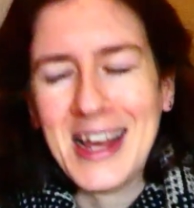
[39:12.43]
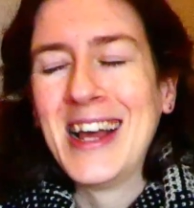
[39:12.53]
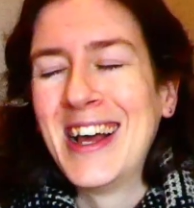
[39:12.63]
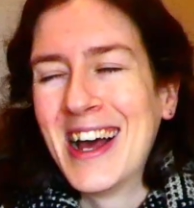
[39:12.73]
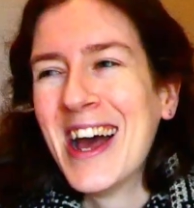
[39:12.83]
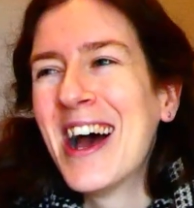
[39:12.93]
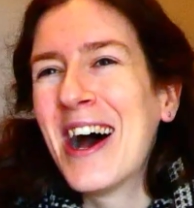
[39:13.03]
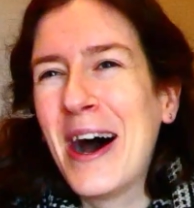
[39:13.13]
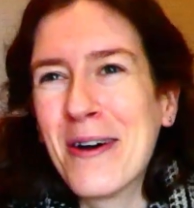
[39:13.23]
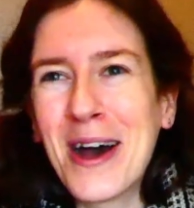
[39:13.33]

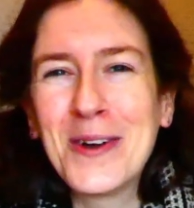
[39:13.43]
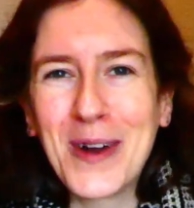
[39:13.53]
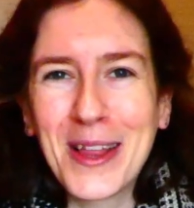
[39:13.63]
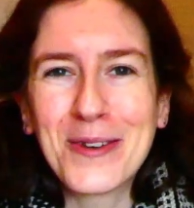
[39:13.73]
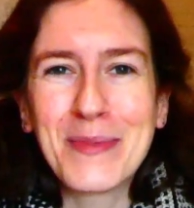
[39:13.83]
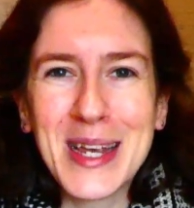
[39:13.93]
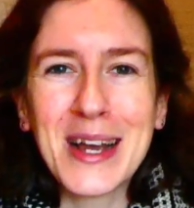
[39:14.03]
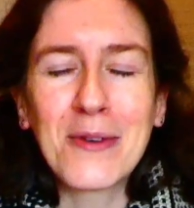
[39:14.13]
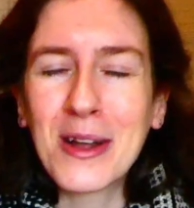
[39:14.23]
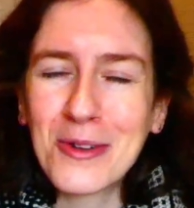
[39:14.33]
I'd
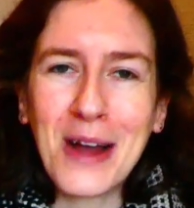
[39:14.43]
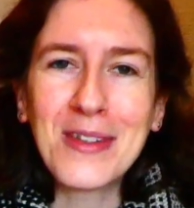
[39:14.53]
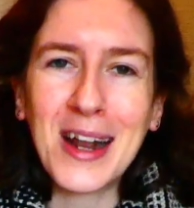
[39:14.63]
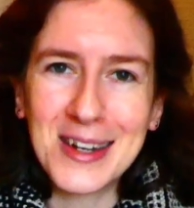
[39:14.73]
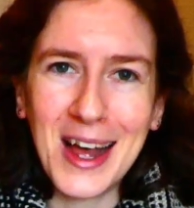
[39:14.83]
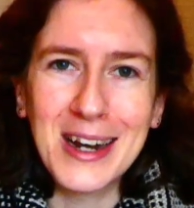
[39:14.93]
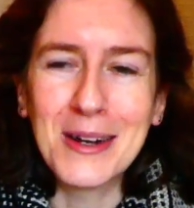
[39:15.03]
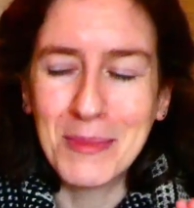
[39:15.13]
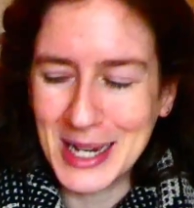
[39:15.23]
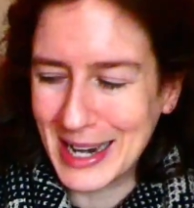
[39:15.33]
rather have that done
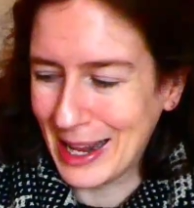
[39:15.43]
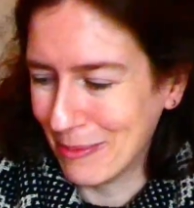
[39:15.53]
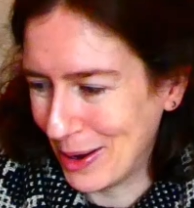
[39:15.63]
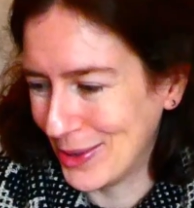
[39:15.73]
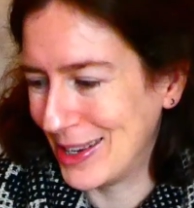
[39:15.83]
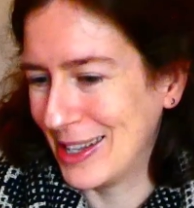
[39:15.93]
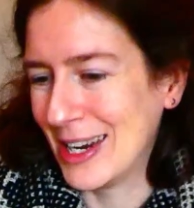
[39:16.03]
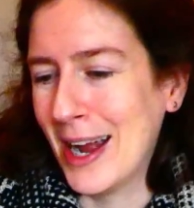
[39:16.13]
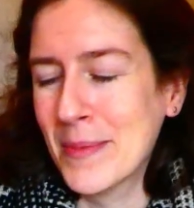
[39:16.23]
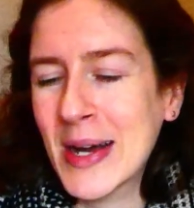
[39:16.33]
and be knitting most of the
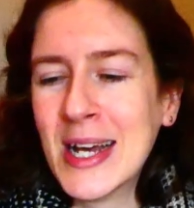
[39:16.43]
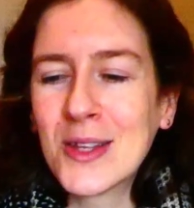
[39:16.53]
time.